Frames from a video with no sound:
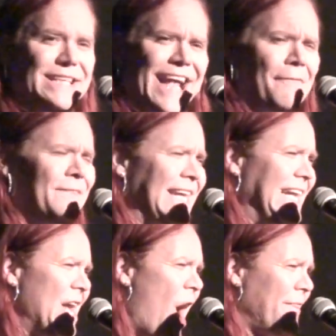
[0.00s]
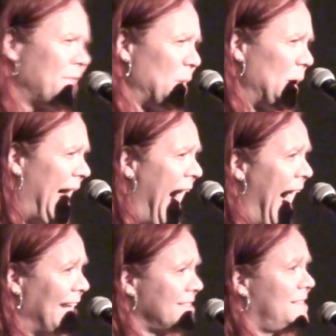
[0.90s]
but definitely not the
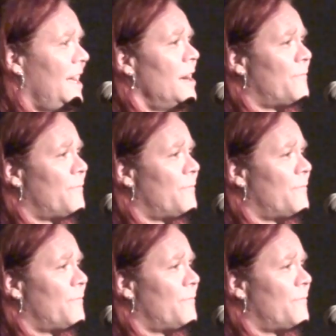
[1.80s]
last,